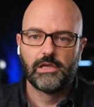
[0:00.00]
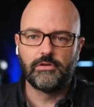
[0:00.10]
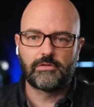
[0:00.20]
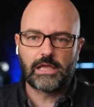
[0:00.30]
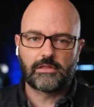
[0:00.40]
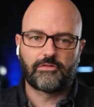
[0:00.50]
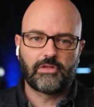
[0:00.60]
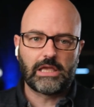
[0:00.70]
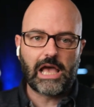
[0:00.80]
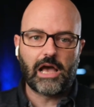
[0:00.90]
you take this
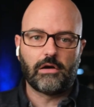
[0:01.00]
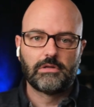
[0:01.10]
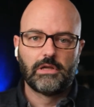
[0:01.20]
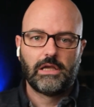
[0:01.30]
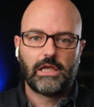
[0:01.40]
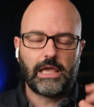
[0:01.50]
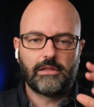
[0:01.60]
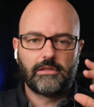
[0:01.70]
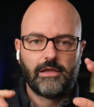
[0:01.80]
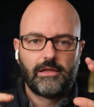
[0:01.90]
thing out and